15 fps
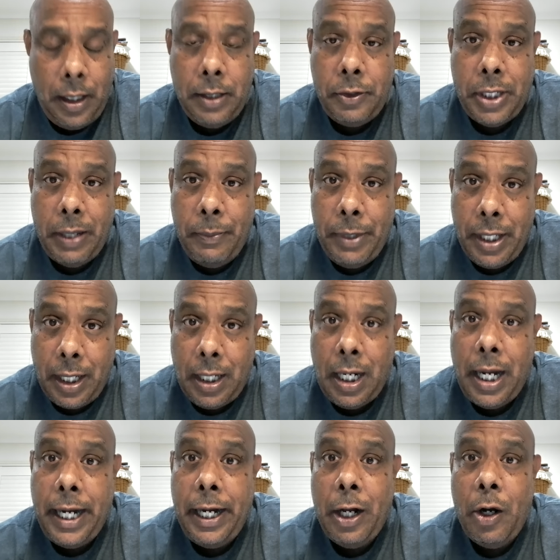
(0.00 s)
Same with the
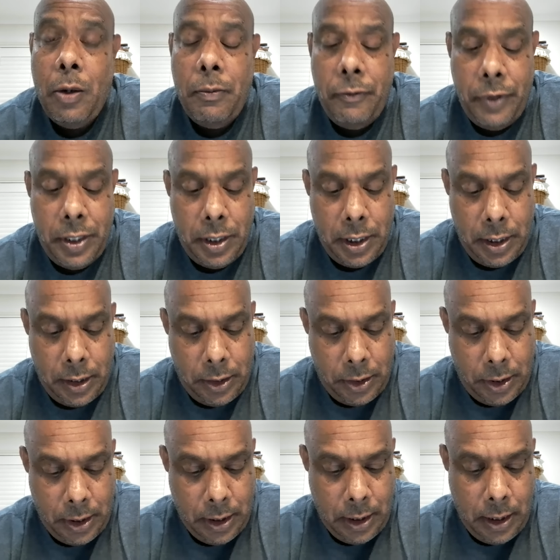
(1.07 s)
client home
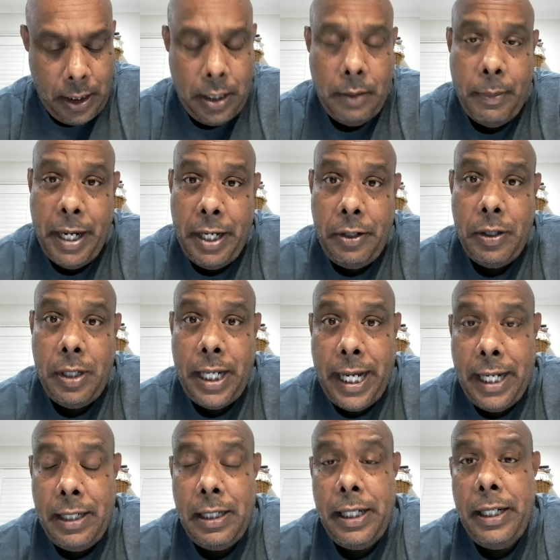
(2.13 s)
visits, manual
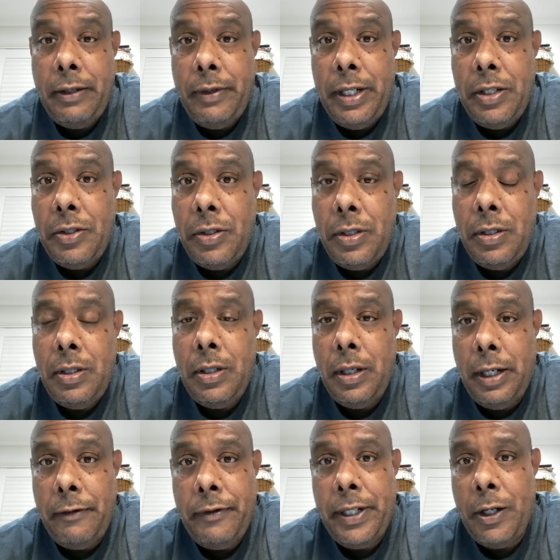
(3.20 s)
handling risks,
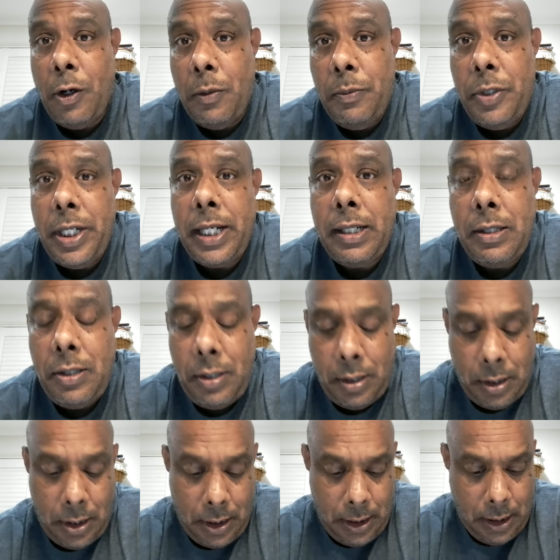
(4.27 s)
lifting objects.
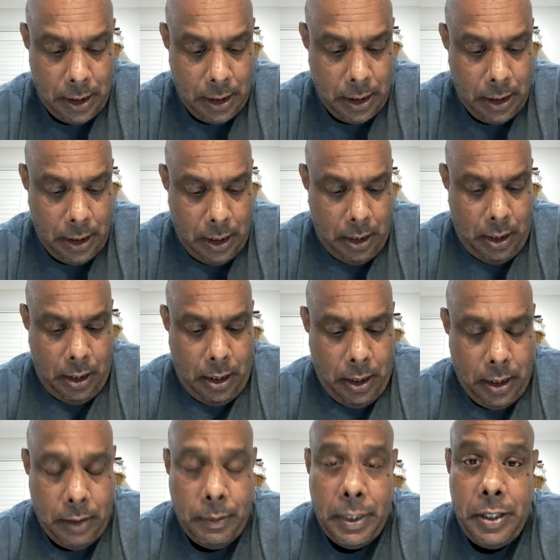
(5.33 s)

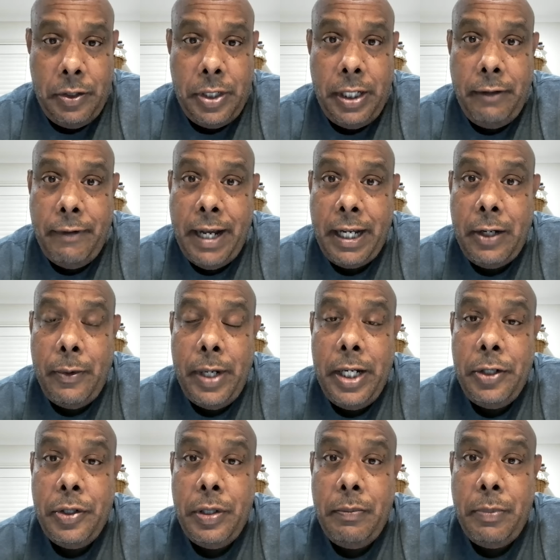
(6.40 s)
Emergency
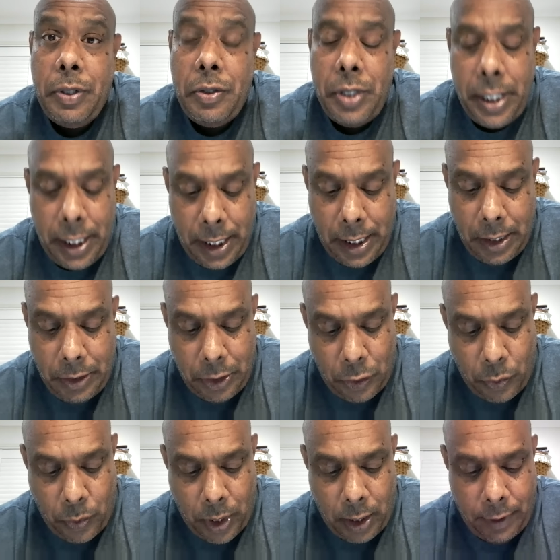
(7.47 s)
evacuation procedures
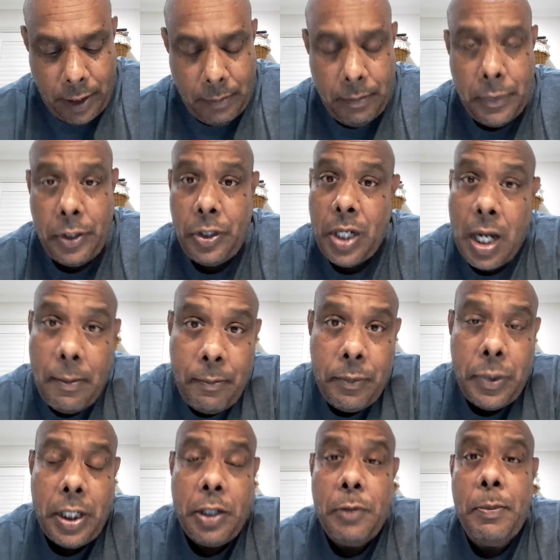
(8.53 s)
is one of them. Sharp
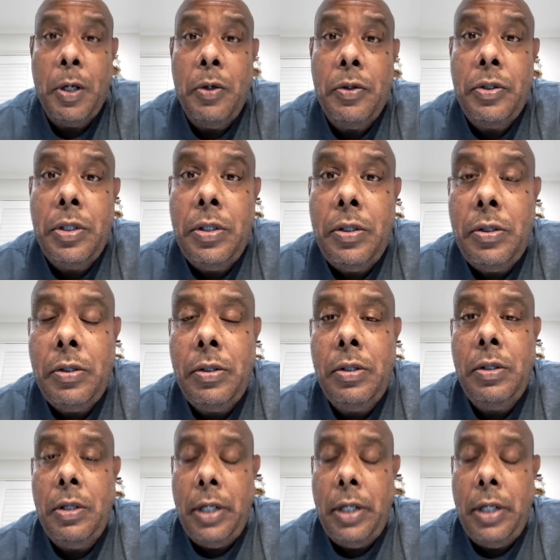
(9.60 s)
exposures.